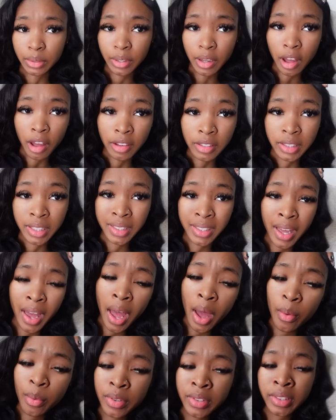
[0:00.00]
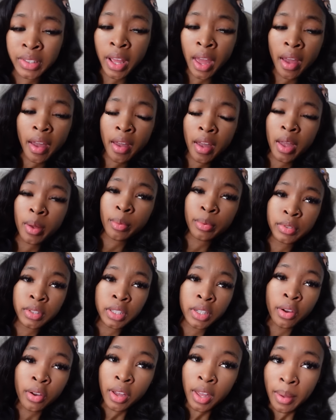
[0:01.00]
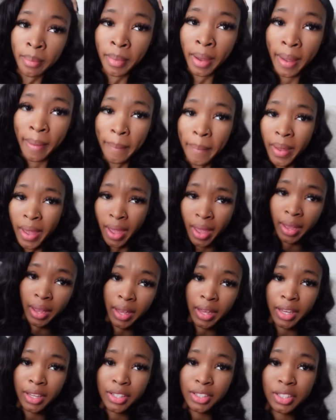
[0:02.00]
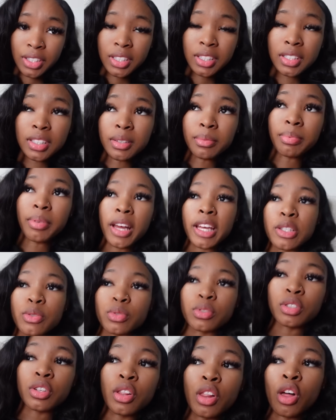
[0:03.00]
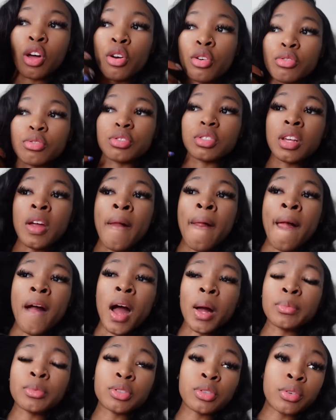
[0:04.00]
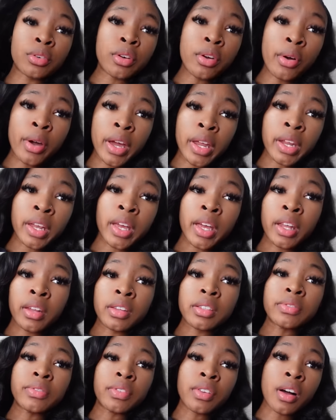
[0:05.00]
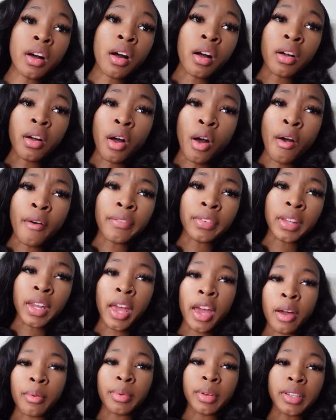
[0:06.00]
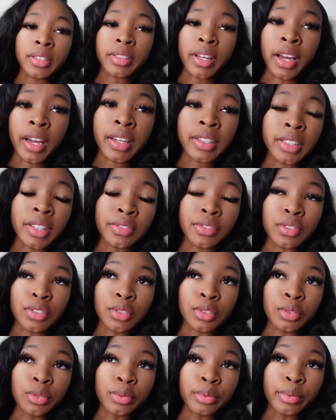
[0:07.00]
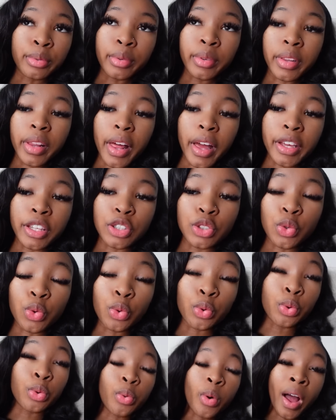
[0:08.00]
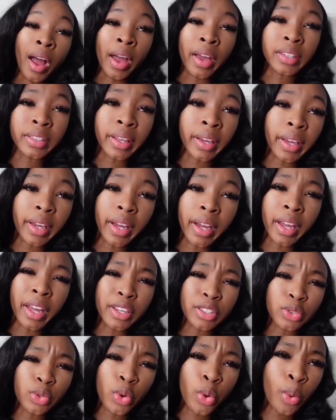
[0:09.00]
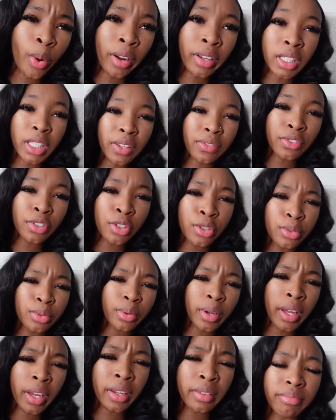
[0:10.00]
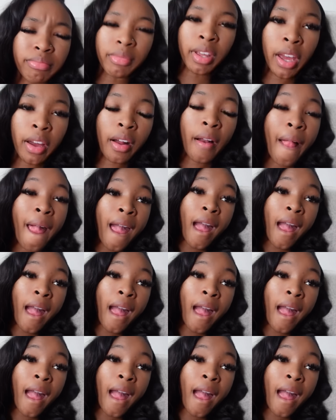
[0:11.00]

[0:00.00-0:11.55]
y'all since i was not able to go get my package since the place was closed i'm just gonna go ahead and end this vlog off now because i got stuff to do like school wise like i got schoolwork and stuff to do and yeah